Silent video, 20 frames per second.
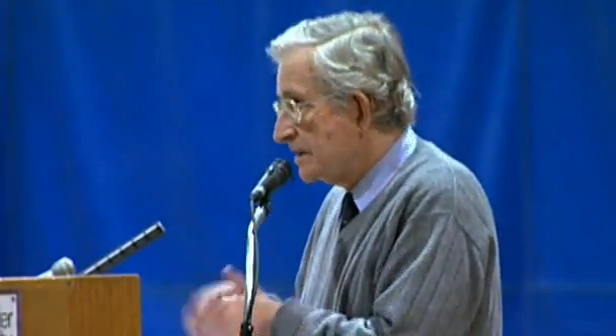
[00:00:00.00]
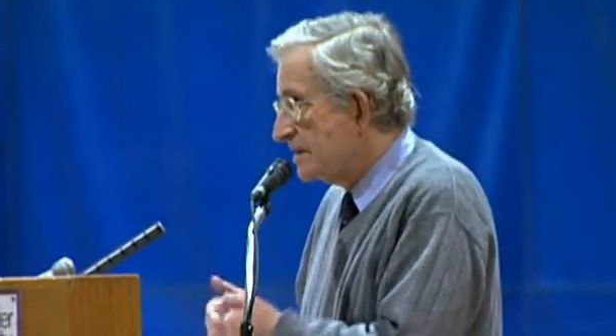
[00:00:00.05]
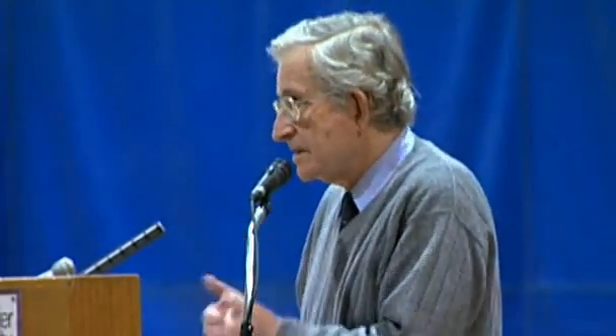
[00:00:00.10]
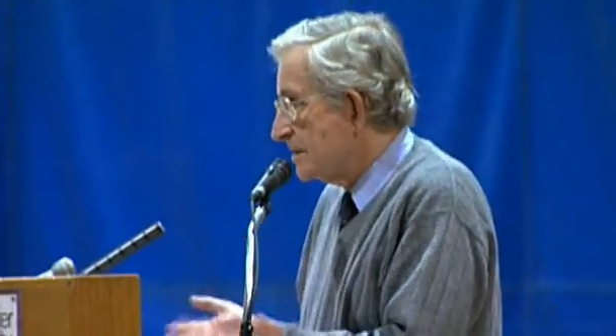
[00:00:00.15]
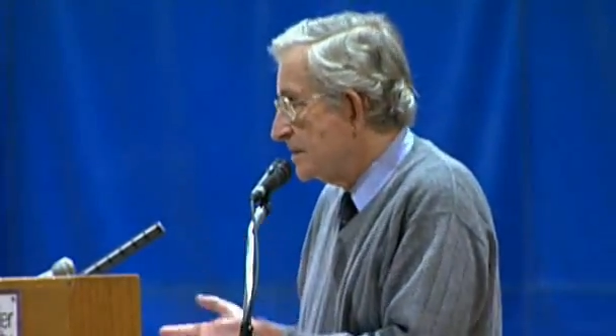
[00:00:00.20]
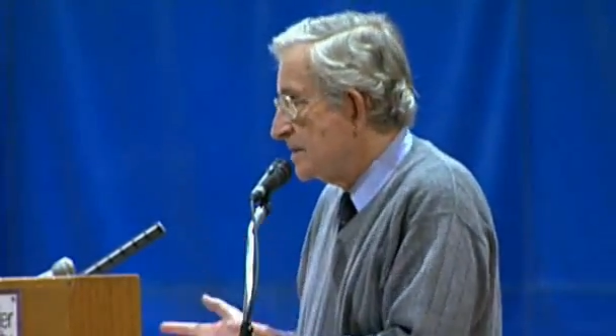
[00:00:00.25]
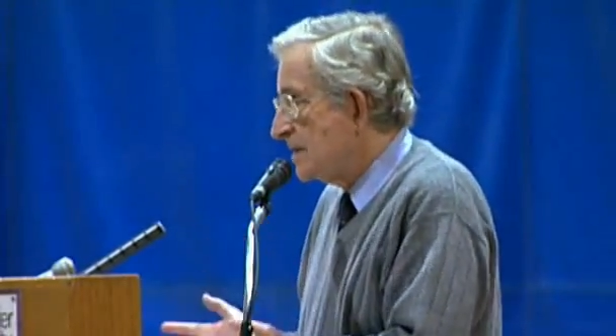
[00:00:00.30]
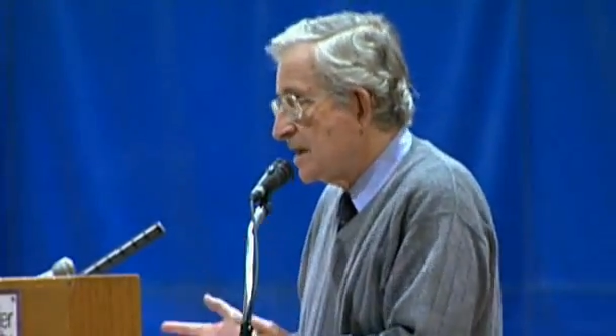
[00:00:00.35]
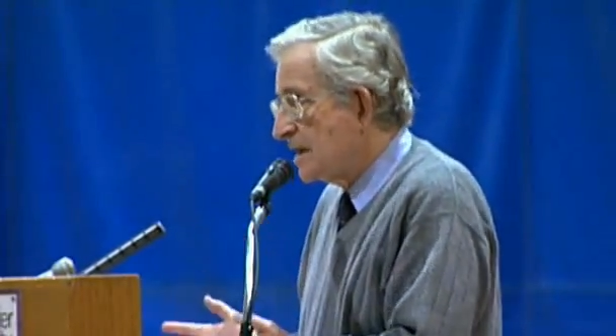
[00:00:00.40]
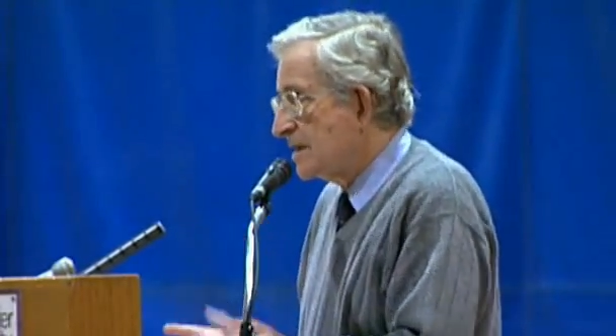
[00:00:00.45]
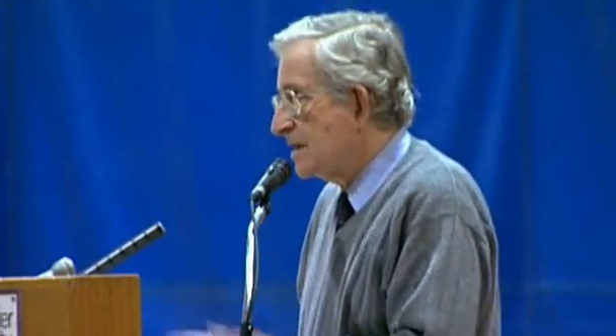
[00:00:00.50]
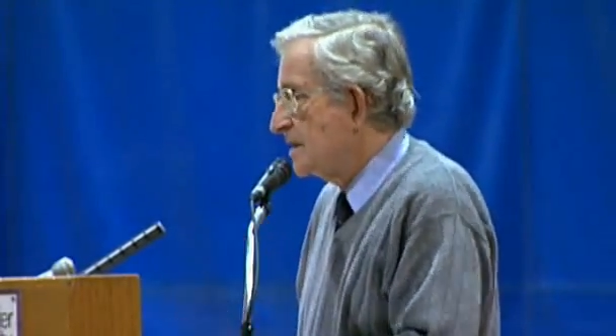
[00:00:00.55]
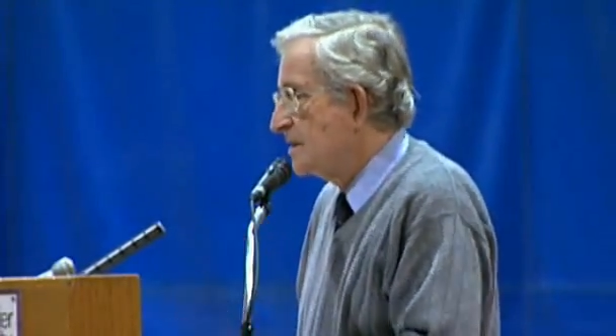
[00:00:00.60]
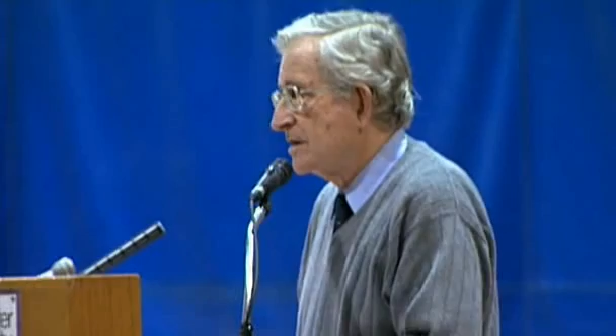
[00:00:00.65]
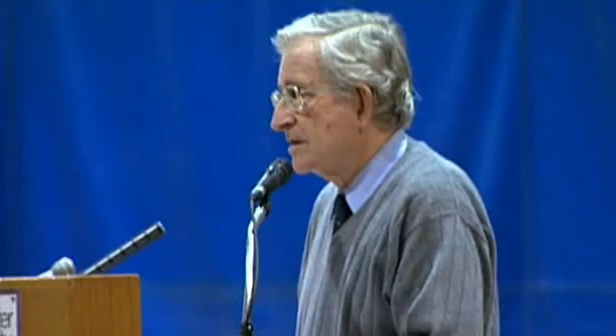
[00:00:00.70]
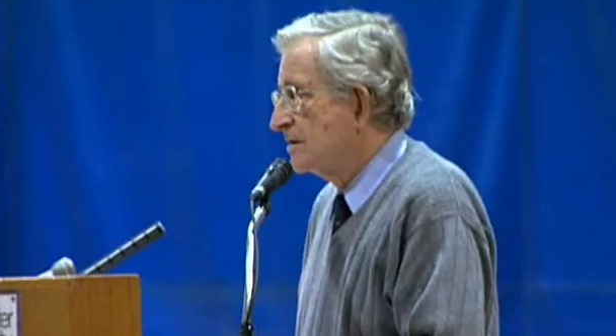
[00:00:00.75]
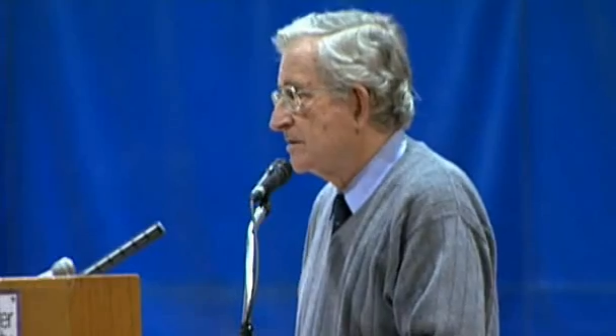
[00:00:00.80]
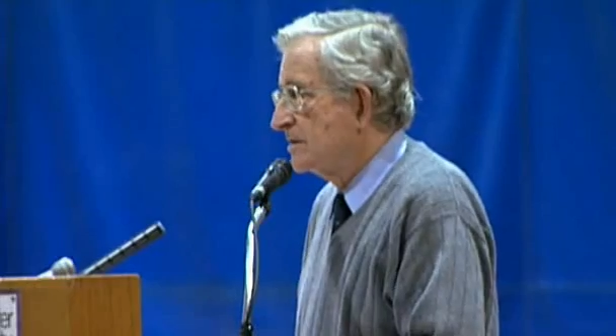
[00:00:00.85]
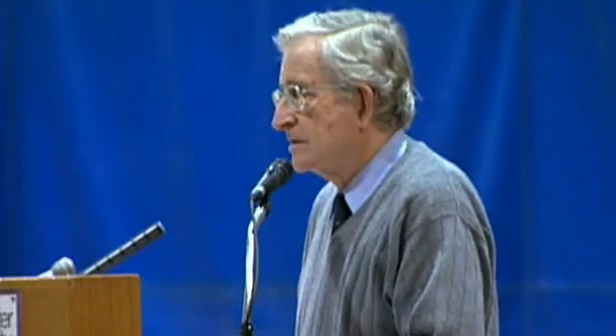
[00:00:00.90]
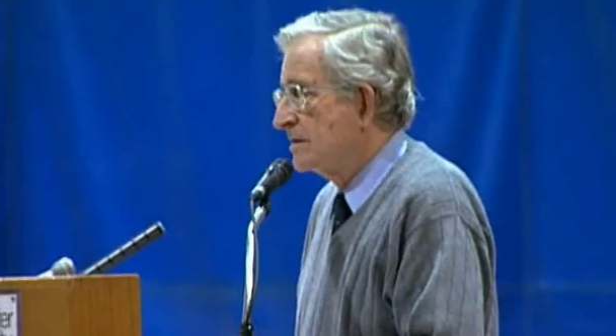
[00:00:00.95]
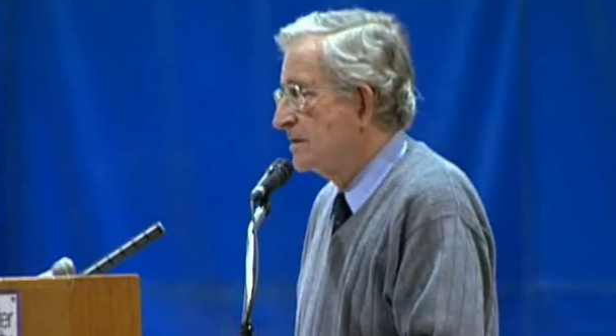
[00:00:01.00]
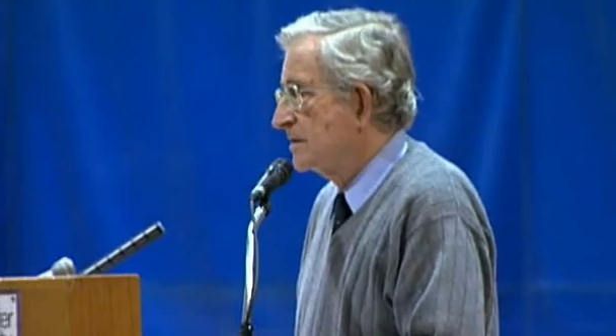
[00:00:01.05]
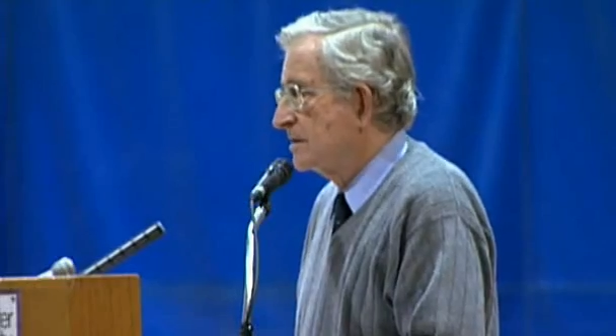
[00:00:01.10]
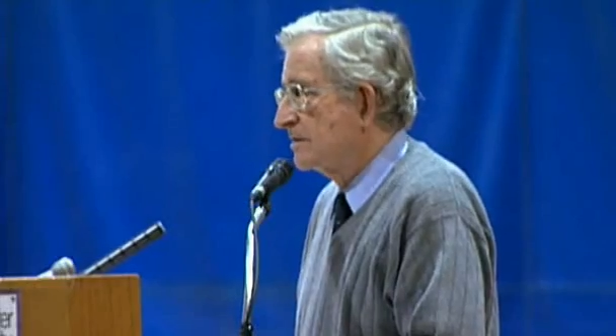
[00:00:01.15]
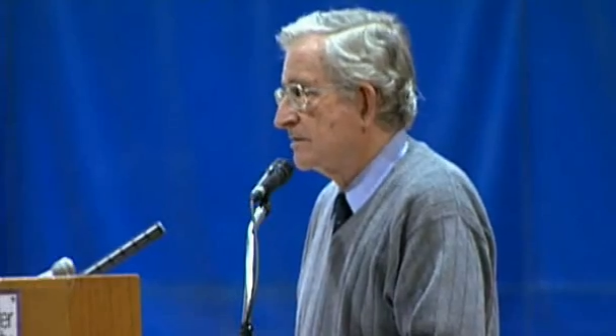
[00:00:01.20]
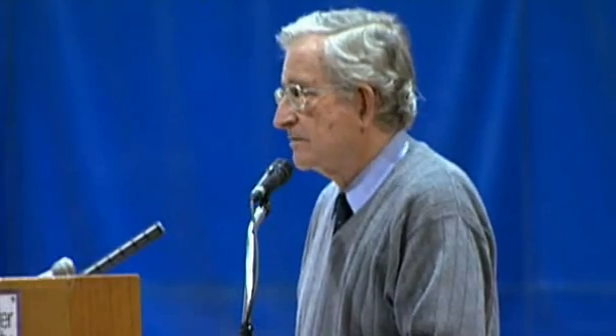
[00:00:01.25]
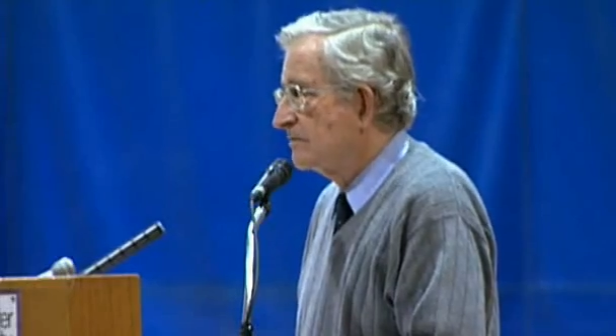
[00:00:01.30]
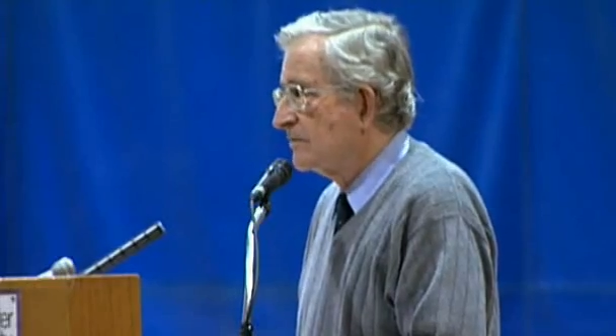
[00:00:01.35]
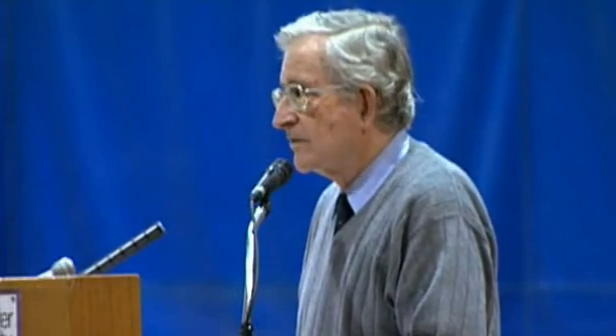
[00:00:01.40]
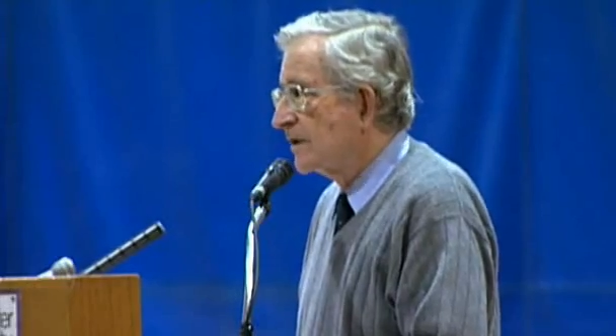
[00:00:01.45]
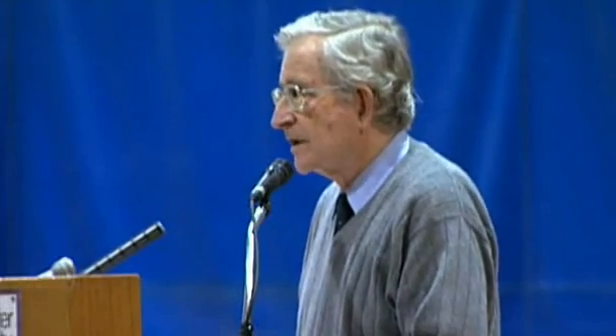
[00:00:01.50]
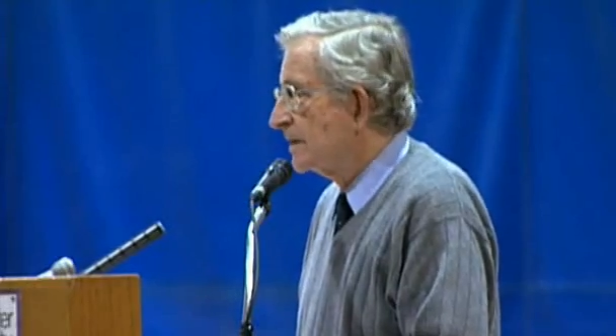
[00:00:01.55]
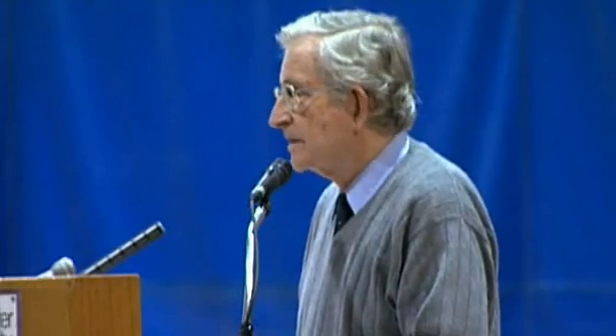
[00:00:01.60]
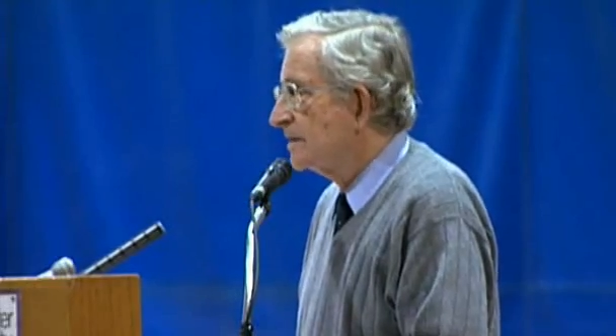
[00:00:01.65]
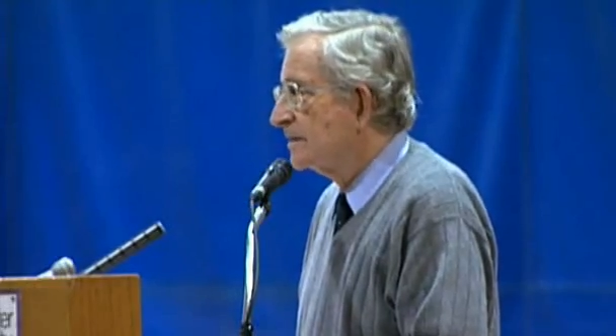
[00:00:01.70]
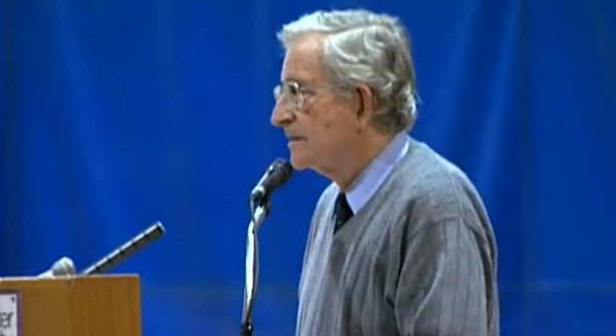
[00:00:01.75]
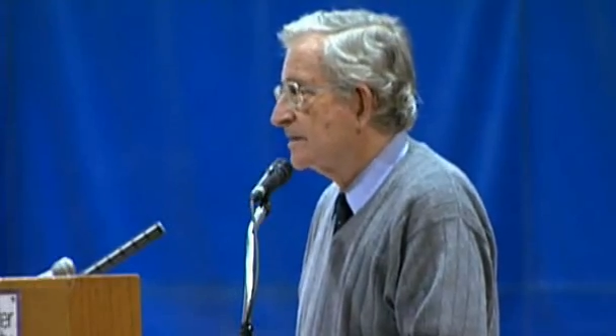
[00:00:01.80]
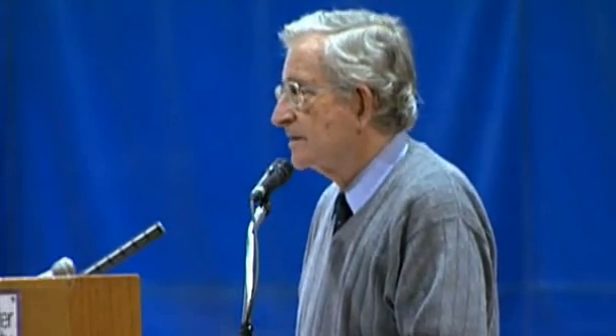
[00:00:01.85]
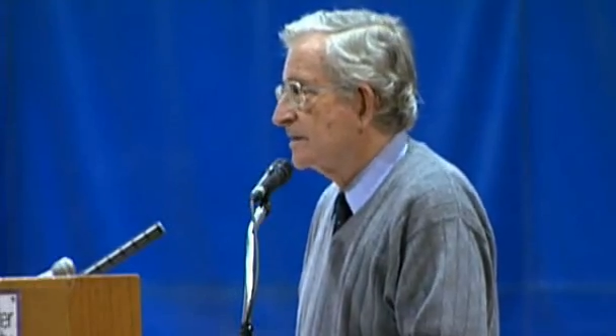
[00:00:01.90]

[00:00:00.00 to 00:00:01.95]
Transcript: Yeah, they don't want,